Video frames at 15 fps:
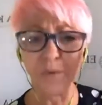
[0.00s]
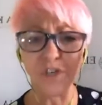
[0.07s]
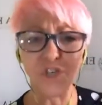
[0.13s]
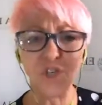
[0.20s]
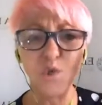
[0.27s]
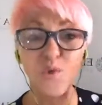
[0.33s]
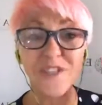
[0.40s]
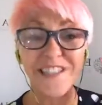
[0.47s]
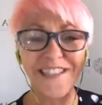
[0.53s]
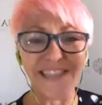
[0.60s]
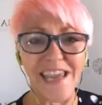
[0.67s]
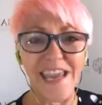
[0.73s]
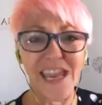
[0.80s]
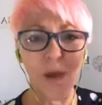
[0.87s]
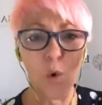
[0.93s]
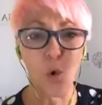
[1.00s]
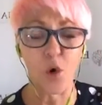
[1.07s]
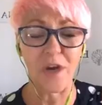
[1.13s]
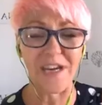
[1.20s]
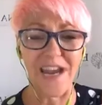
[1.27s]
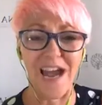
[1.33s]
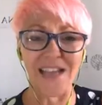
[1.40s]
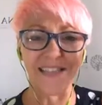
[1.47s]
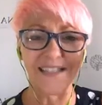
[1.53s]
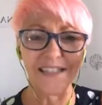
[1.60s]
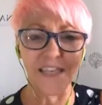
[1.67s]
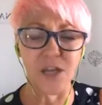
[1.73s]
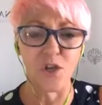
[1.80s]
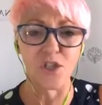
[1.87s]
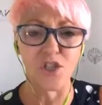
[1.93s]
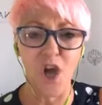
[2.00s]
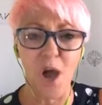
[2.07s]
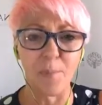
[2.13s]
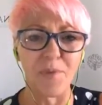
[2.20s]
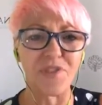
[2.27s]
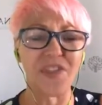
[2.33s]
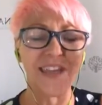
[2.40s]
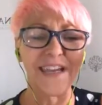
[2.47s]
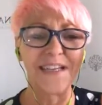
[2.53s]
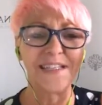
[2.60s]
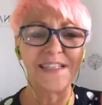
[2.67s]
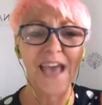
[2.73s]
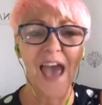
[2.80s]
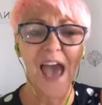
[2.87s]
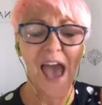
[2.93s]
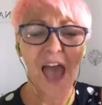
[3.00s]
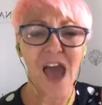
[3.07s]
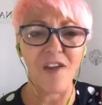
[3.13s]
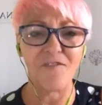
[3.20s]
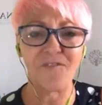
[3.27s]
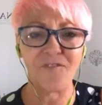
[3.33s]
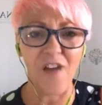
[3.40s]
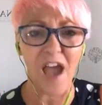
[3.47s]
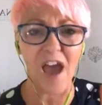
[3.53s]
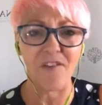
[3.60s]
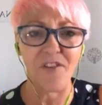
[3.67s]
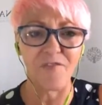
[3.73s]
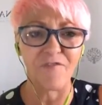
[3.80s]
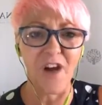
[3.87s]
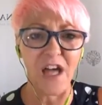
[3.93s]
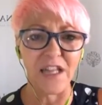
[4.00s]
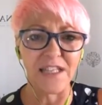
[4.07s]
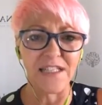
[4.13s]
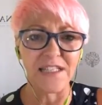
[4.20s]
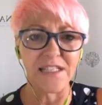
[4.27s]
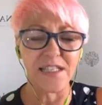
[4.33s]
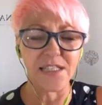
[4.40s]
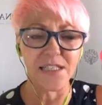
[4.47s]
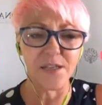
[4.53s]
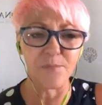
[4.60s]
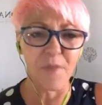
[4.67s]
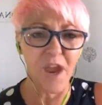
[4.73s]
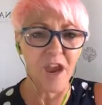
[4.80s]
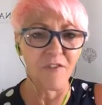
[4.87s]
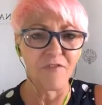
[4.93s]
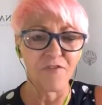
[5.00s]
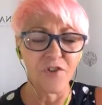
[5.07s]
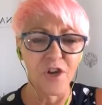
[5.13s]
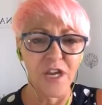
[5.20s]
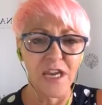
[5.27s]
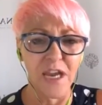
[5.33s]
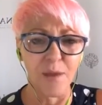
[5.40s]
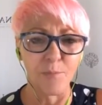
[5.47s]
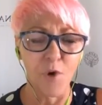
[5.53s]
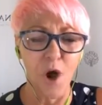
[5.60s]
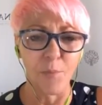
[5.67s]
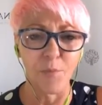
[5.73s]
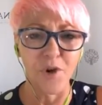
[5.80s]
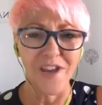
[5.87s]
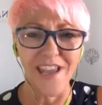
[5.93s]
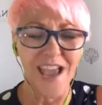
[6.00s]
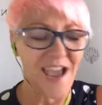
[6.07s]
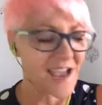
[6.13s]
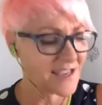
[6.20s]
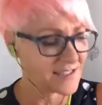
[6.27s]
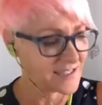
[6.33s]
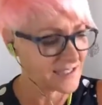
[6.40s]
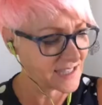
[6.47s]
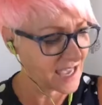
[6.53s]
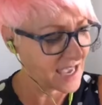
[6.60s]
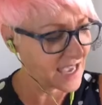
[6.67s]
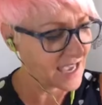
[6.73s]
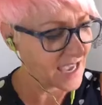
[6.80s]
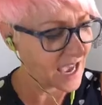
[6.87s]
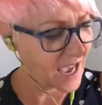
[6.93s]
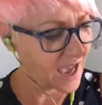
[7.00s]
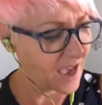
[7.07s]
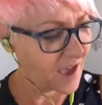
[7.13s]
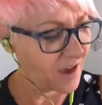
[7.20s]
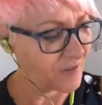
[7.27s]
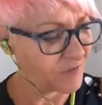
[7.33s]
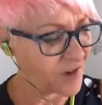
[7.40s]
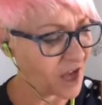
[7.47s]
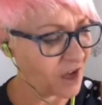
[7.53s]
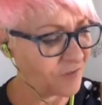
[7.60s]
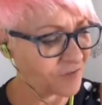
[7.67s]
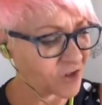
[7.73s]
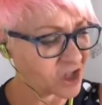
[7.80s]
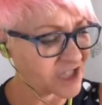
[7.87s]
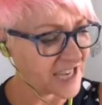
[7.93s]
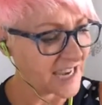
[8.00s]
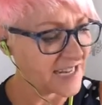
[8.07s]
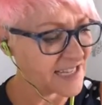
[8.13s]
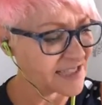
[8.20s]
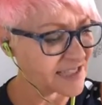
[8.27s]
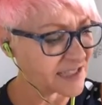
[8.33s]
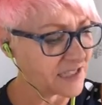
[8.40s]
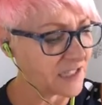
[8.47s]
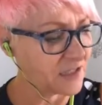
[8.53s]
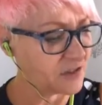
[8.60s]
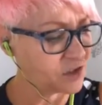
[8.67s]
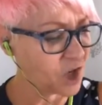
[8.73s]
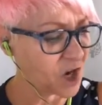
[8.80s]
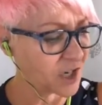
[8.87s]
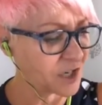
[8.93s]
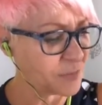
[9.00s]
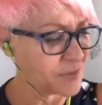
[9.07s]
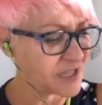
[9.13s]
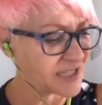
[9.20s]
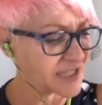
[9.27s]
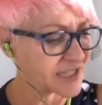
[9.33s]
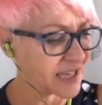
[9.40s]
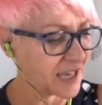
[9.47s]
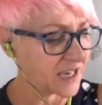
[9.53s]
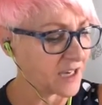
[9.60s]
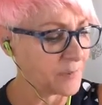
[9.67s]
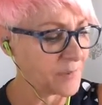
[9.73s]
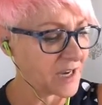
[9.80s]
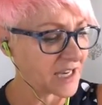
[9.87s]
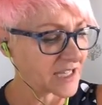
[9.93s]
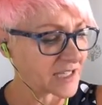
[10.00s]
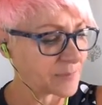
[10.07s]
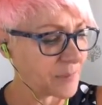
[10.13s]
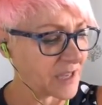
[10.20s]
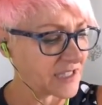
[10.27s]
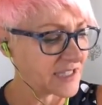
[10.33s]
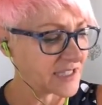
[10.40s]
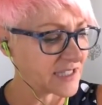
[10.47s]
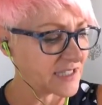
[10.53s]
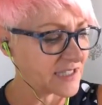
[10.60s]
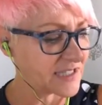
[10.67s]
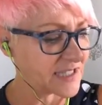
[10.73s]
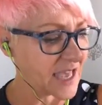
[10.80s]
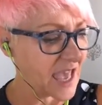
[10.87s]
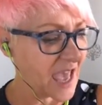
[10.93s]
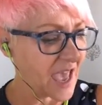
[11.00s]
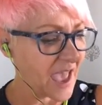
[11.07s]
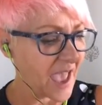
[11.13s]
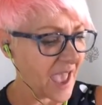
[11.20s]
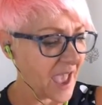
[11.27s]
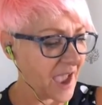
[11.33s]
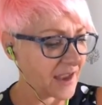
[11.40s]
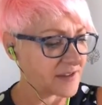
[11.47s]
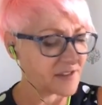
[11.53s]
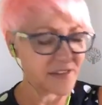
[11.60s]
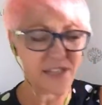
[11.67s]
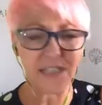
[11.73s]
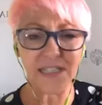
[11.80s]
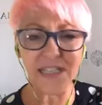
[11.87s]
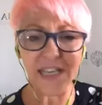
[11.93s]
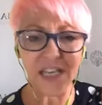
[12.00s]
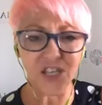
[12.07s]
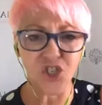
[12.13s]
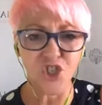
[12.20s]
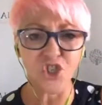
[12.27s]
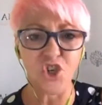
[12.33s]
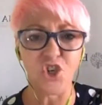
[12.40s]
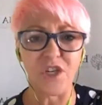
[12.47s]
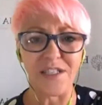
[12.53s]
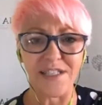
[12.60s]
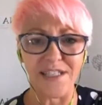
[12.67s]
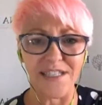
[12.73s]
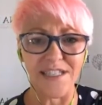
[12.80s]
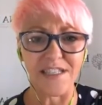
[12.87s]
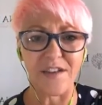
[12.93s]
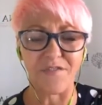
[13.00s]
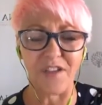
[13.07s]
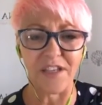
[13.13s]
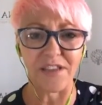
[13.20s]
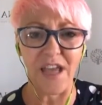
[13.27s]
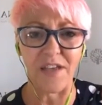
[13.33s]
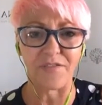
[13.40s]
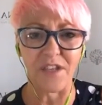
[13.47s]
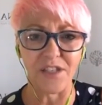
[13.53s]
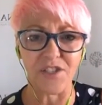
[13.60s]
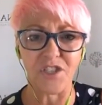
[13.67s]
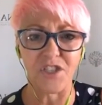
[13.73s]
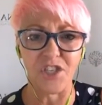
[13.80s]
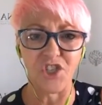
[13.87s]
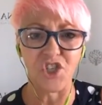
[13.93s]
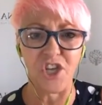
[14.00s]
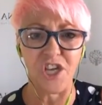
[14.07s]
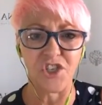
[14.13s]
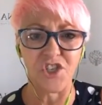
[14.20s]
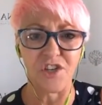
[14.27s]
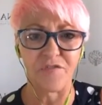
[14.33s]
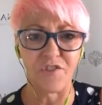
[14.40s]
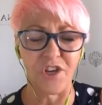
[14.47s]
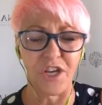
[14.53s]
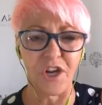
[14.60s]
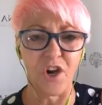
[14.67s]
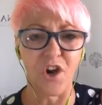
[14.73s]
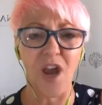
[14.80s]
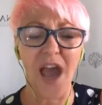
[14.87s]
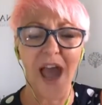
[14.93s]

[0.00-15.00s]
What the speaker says: 2, stay organized. Stay on top of things. Have a filing system. Every property has file for tenants, legal documents, income and expenses, and things like insurance and stuff like that. That's going to change every year.